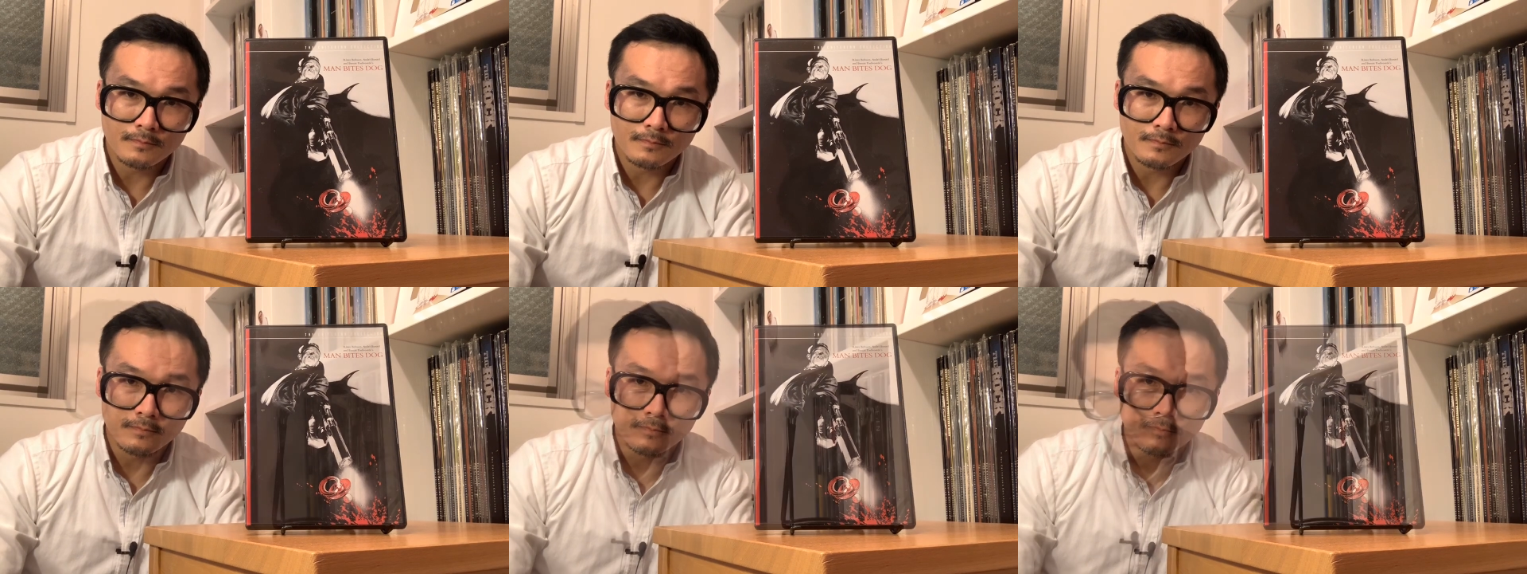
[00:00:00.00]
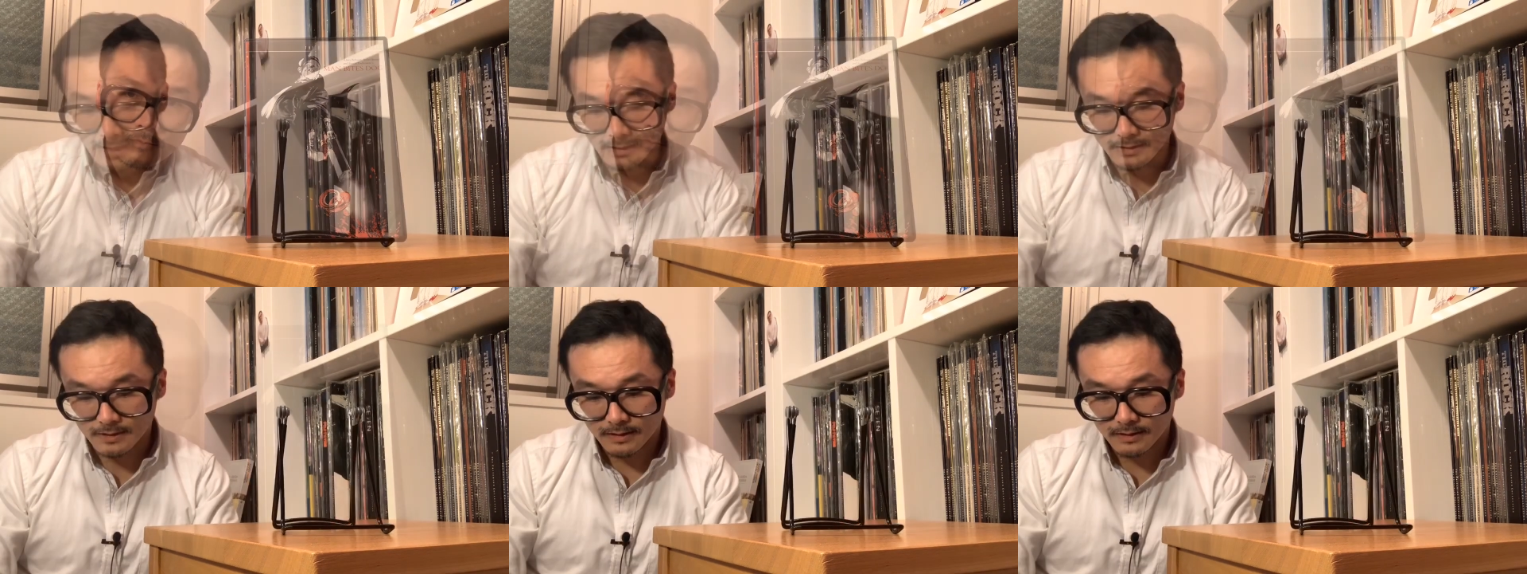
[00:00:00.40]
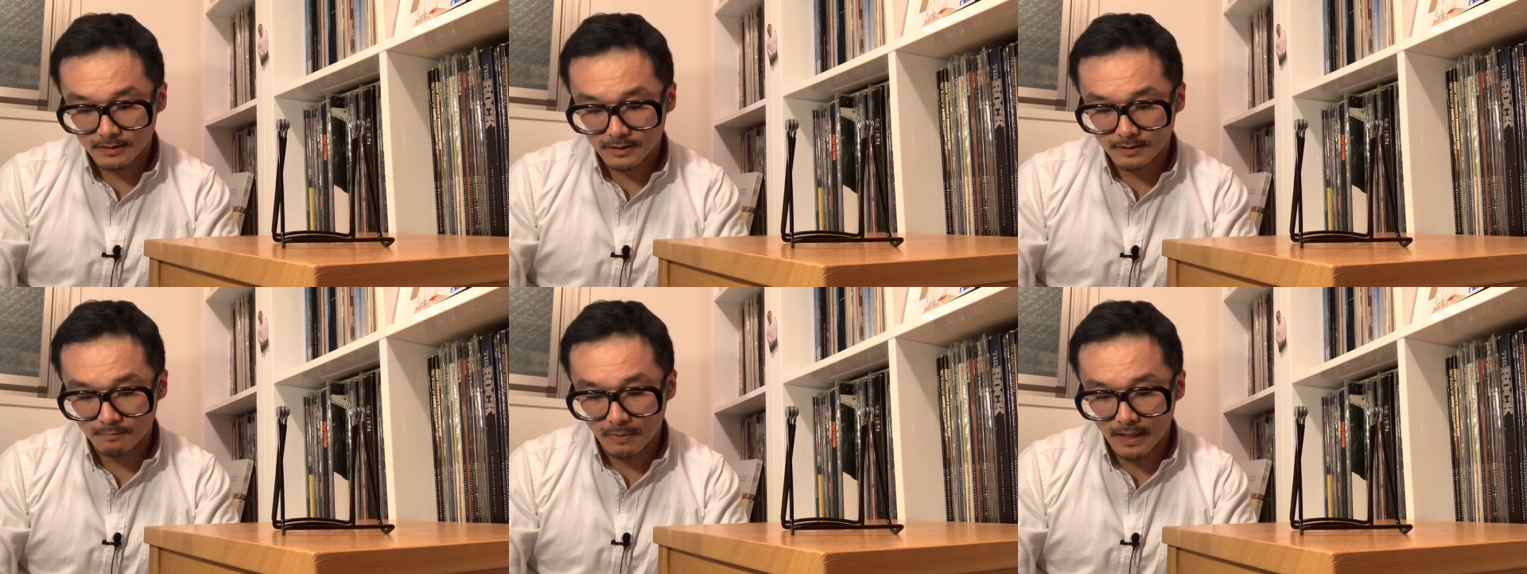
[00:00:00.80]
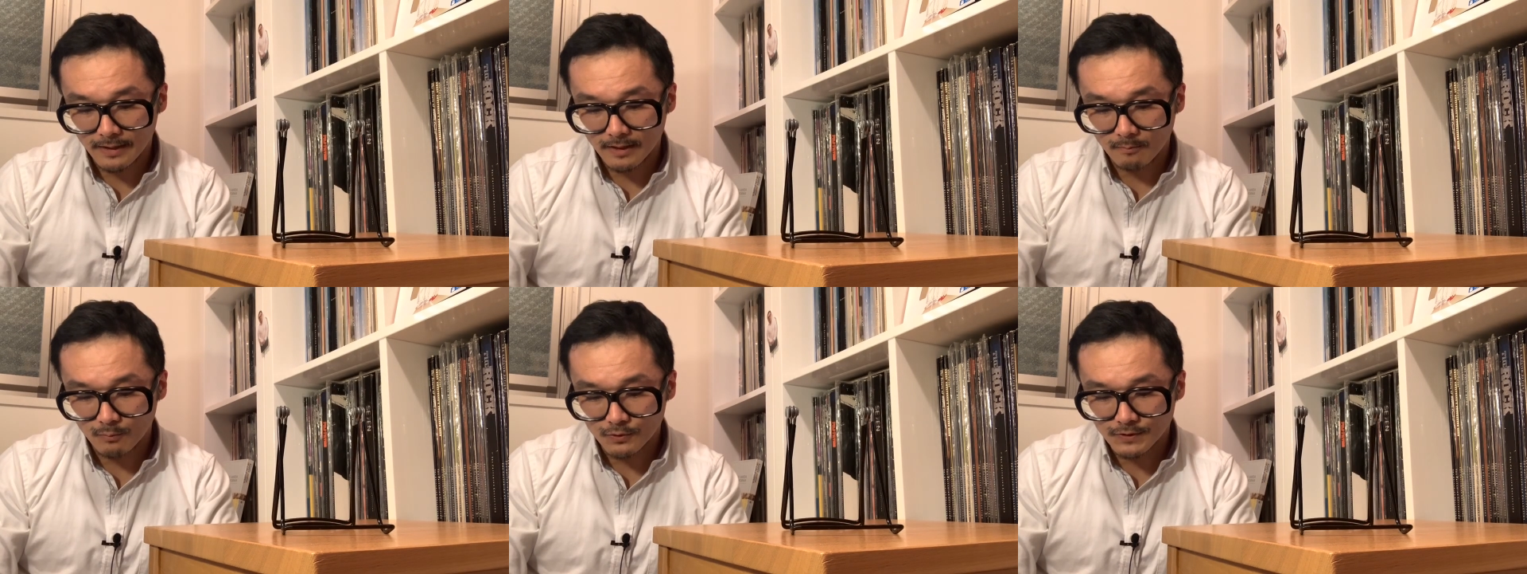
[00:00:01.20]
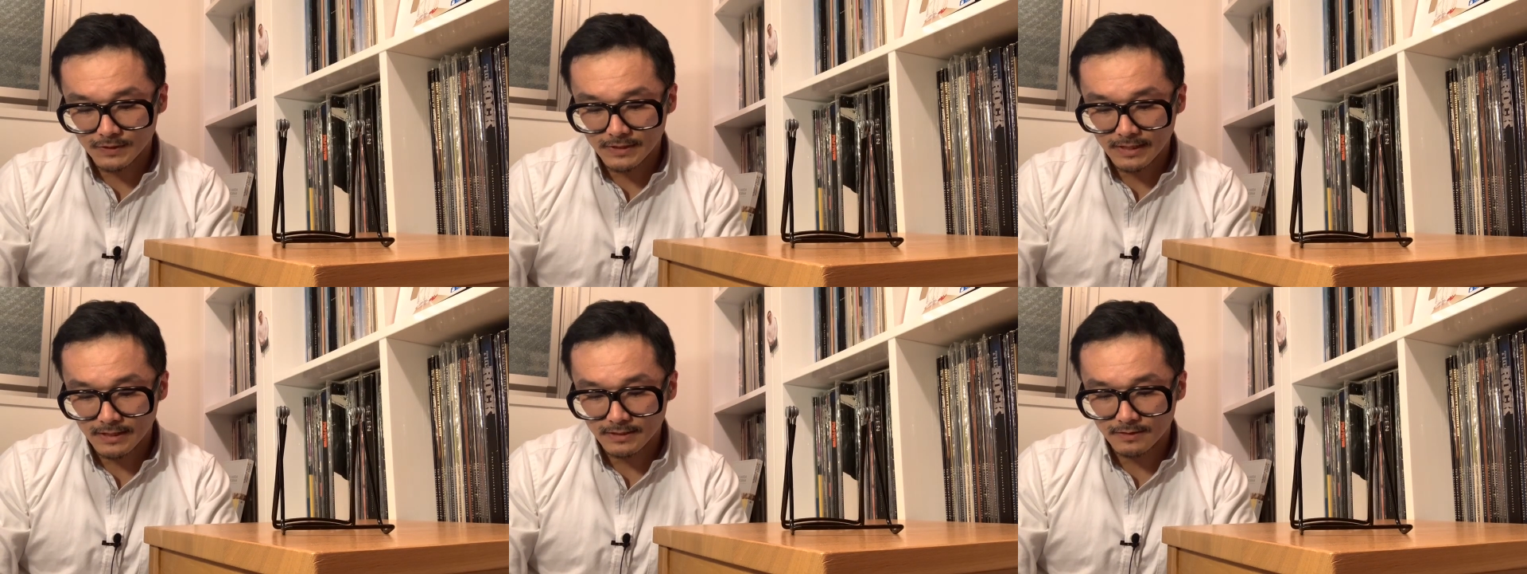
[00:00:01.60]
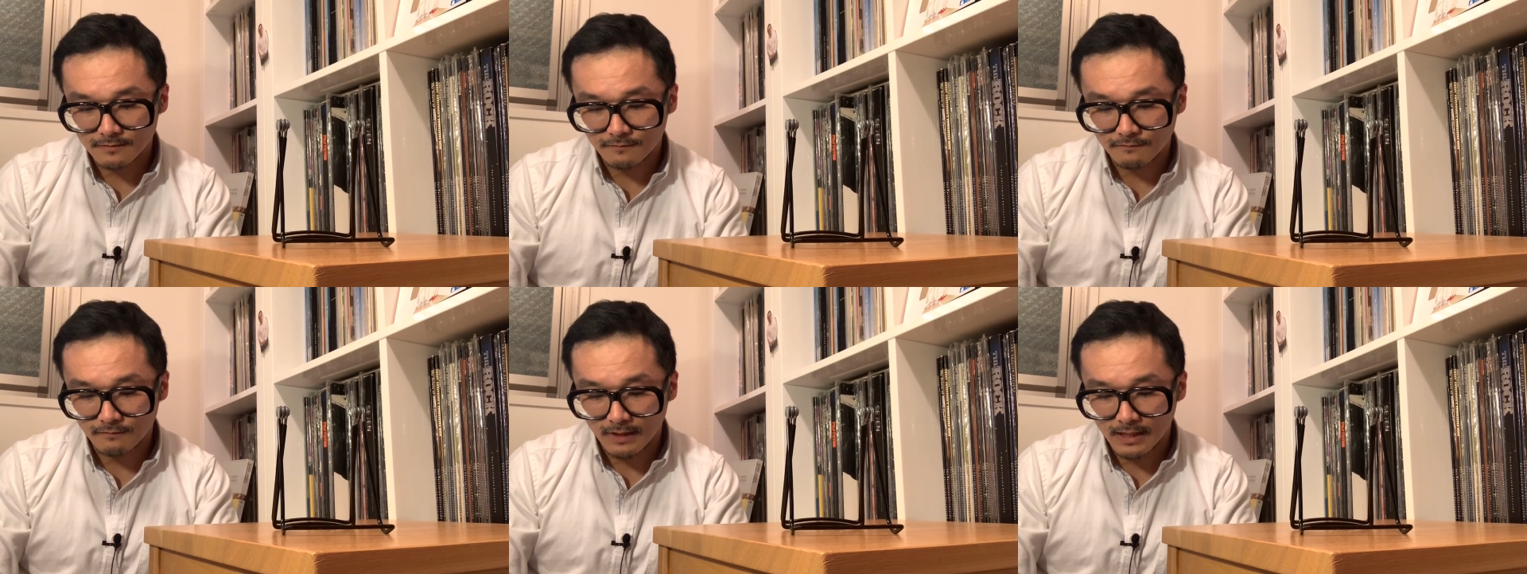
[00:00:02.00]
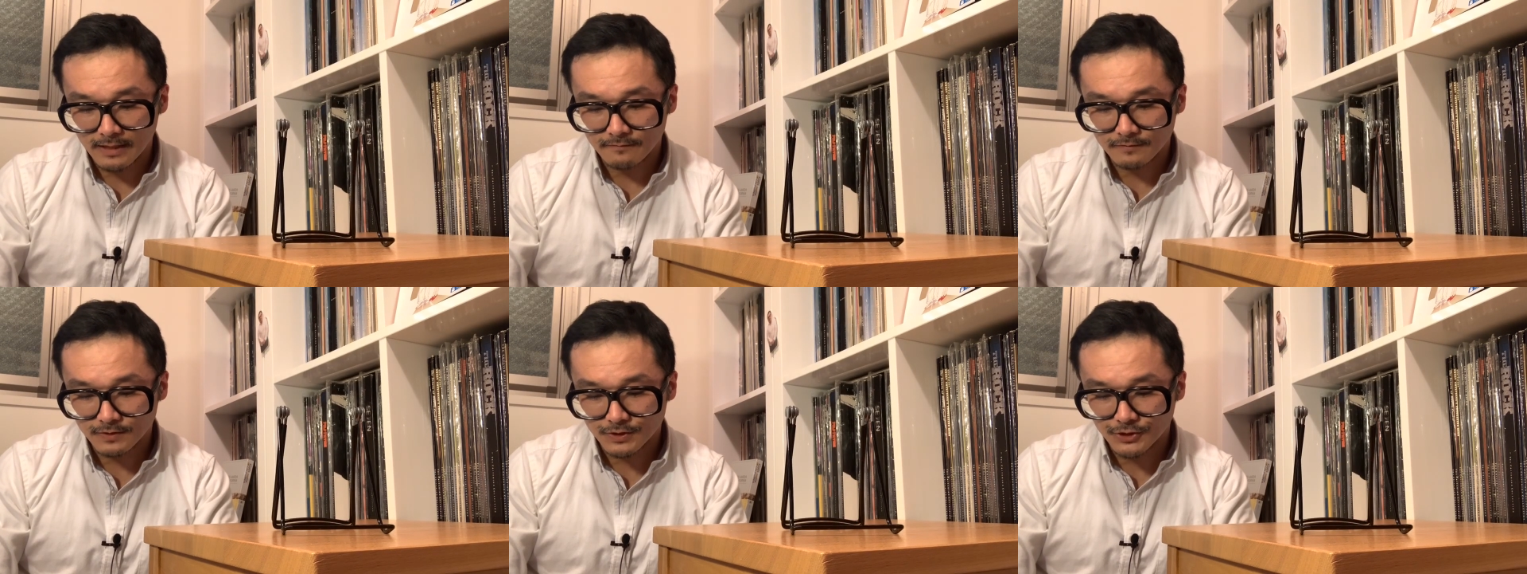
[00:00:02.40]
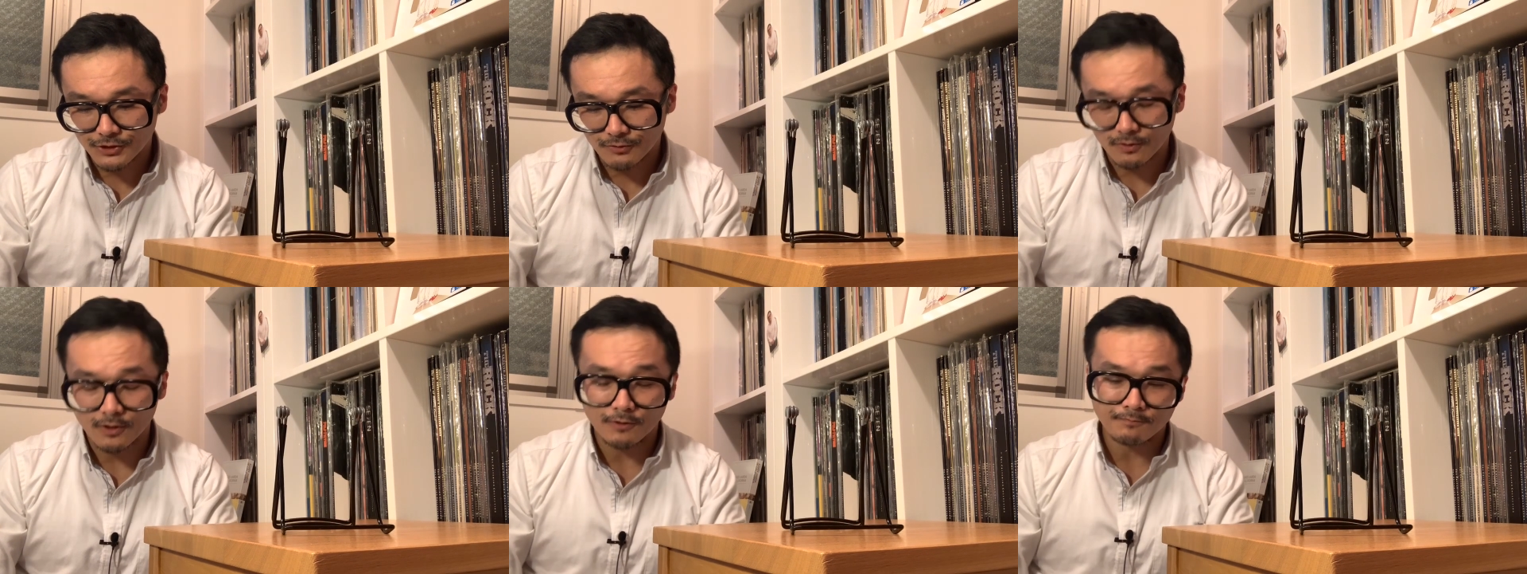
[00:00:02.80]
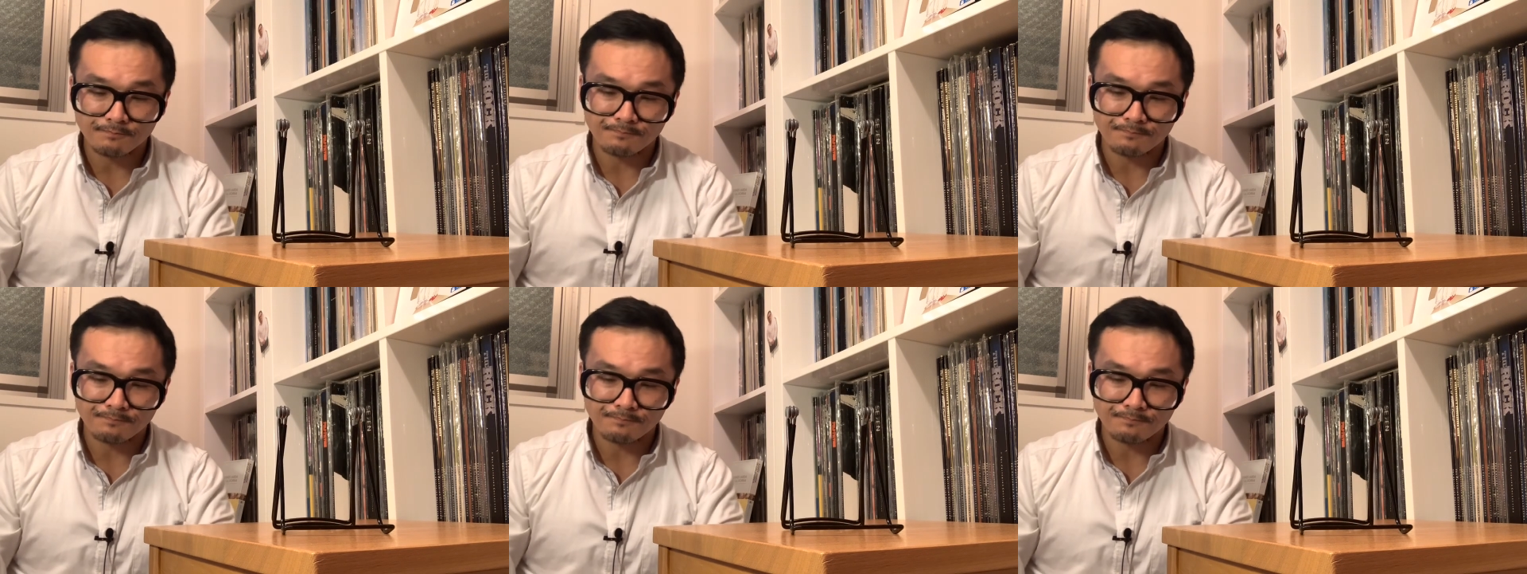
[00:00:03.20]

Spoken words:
Next, spy number 650.